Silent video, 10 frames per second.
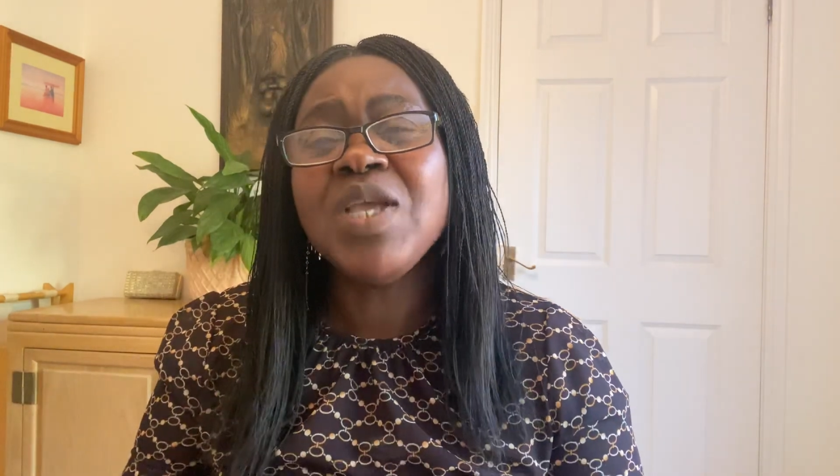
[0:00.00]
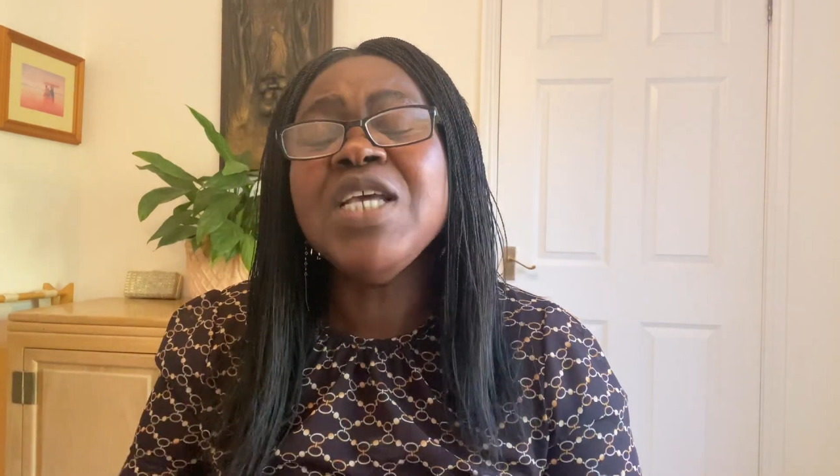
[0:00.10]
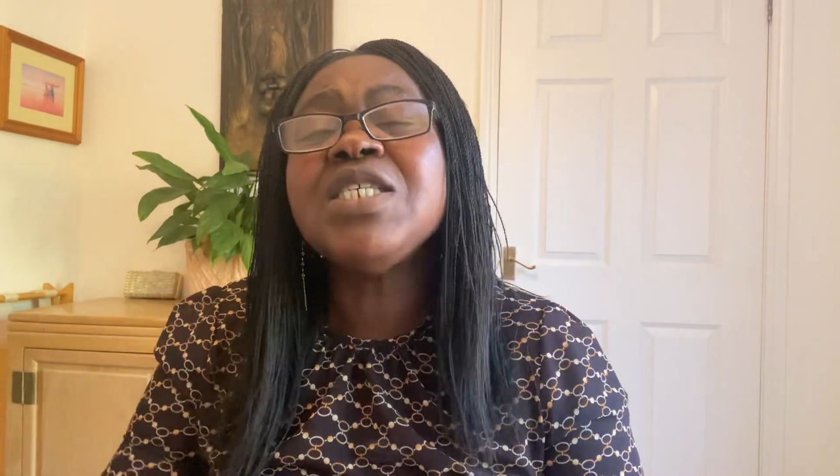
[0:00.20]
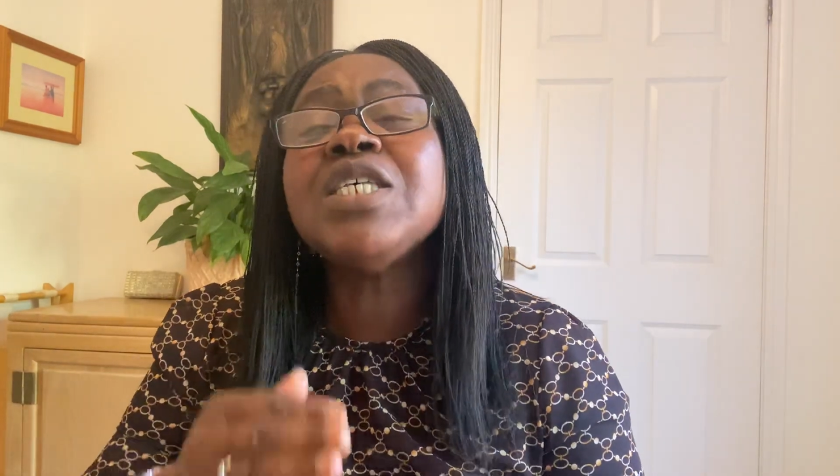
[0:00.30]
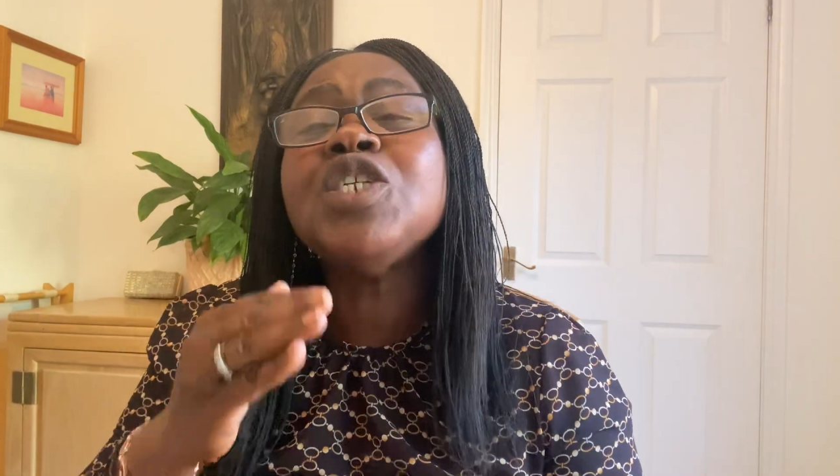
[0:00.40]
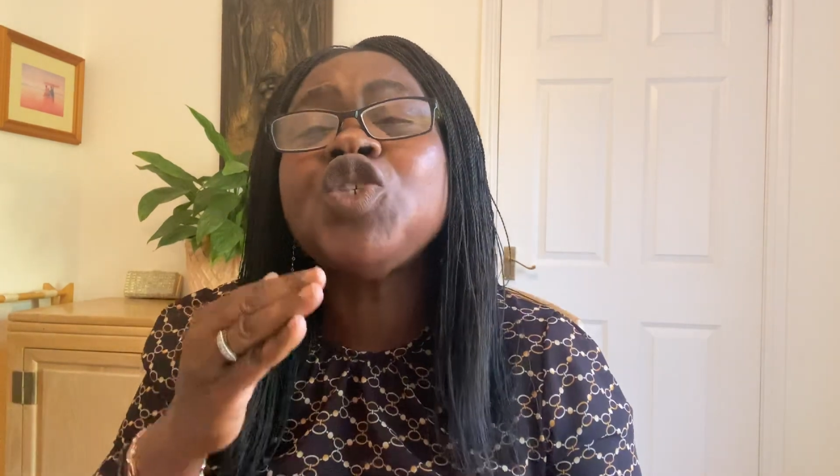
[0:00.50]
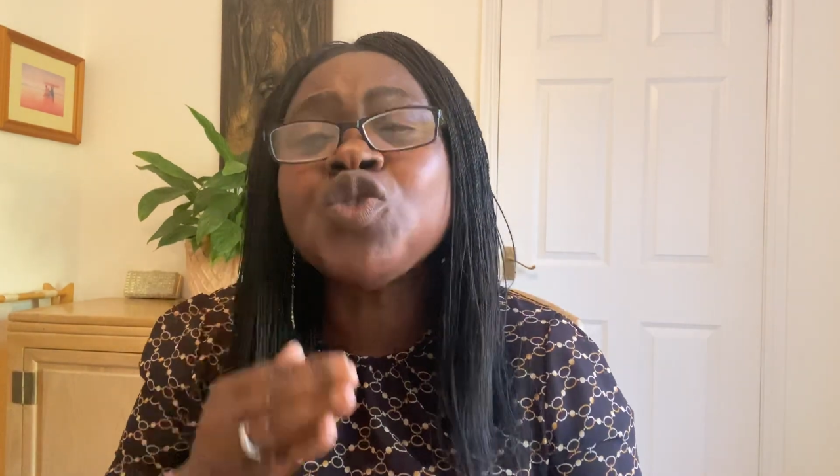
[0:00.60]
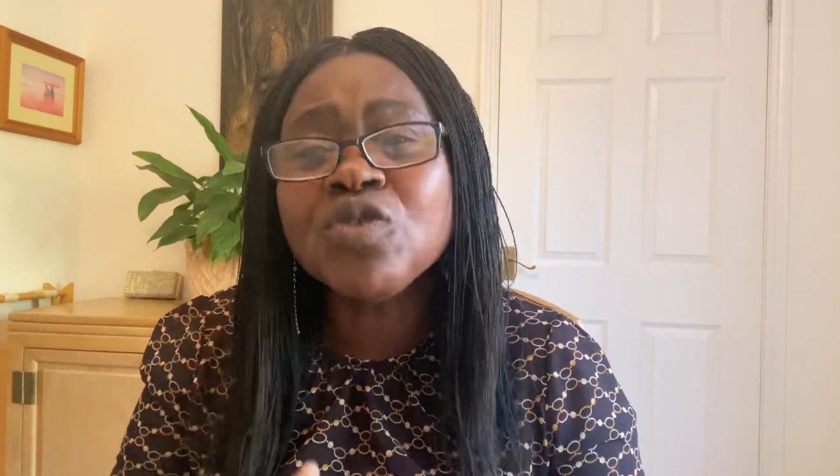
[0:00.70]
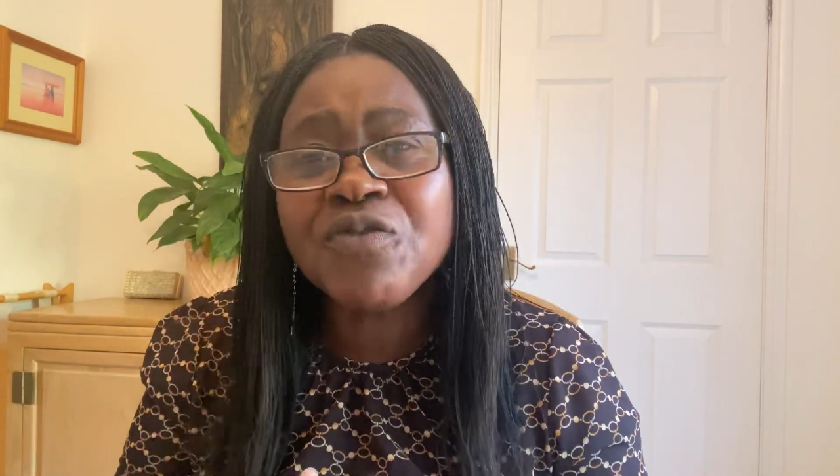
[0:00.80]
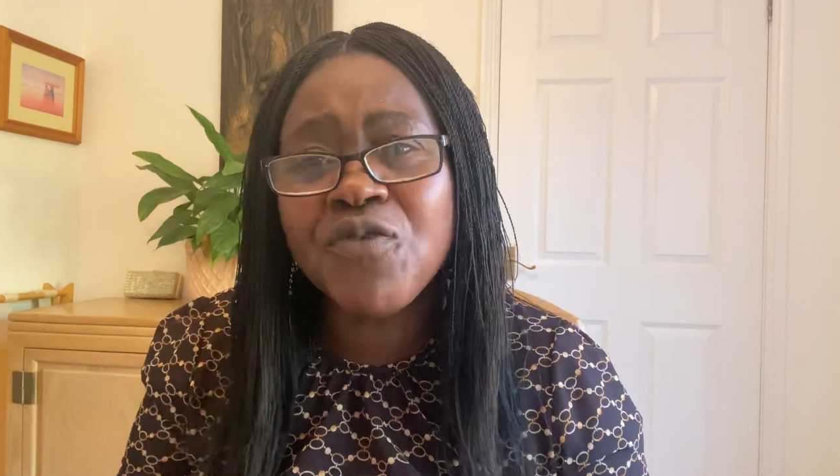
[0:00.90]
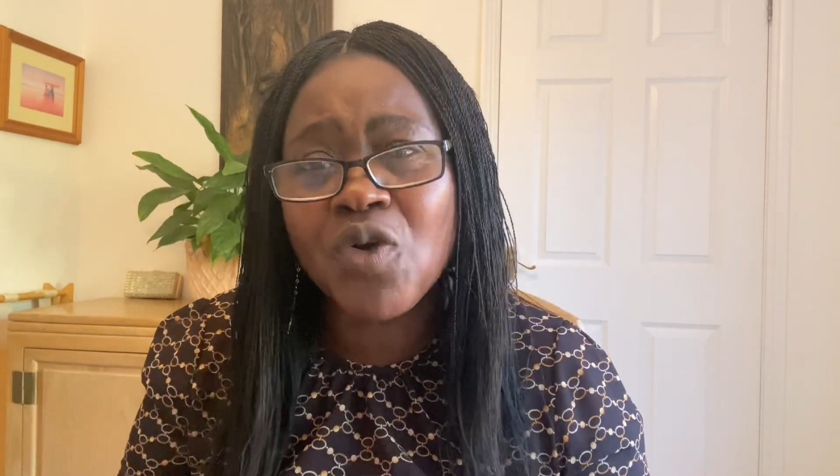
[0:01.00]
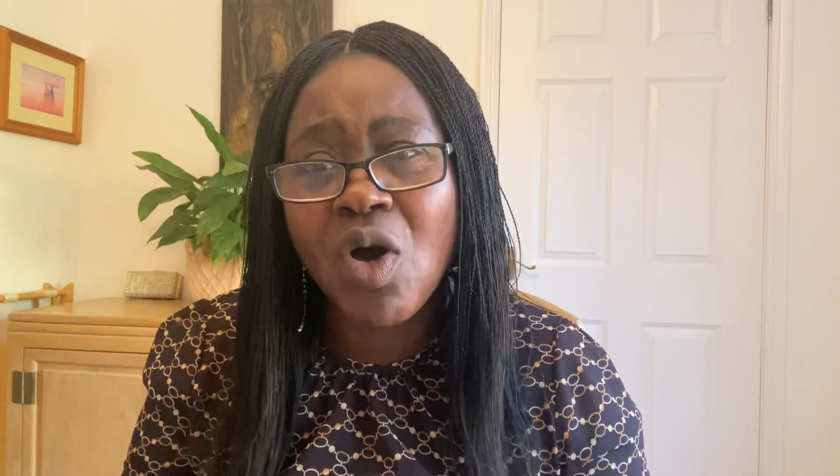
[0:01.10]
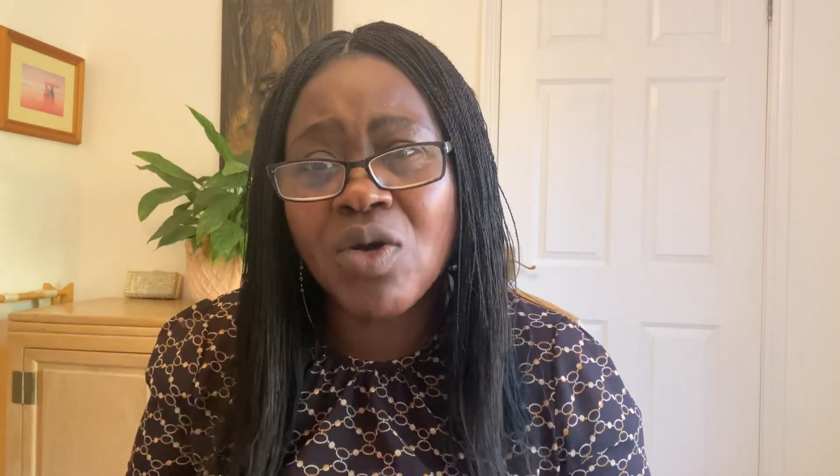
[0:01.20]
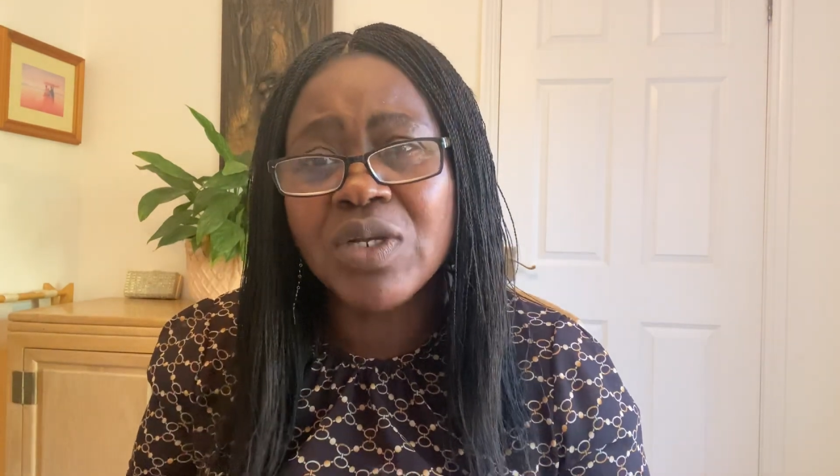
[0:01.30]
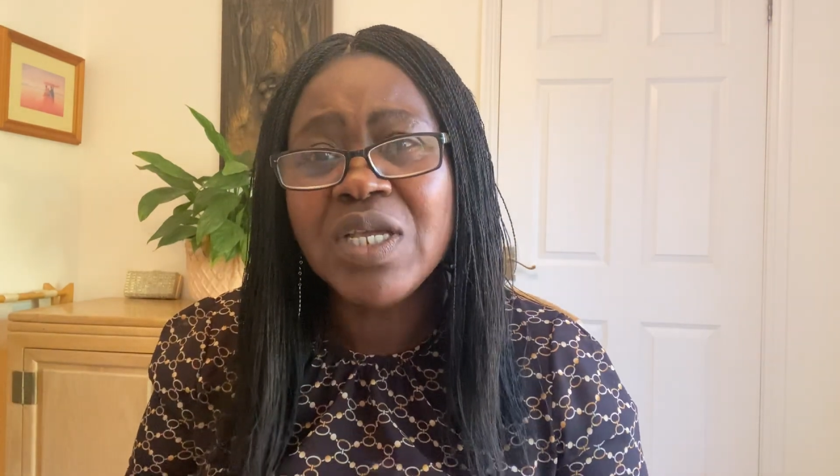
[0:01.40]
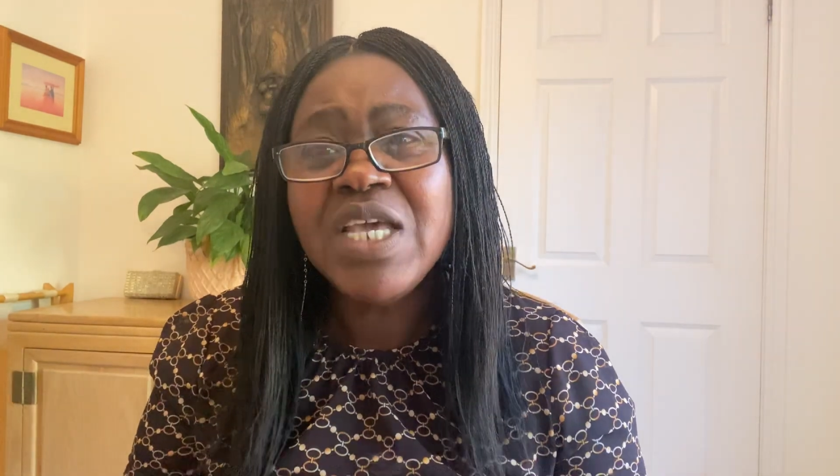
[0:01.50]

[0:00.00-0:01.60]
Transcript: is a truthful God.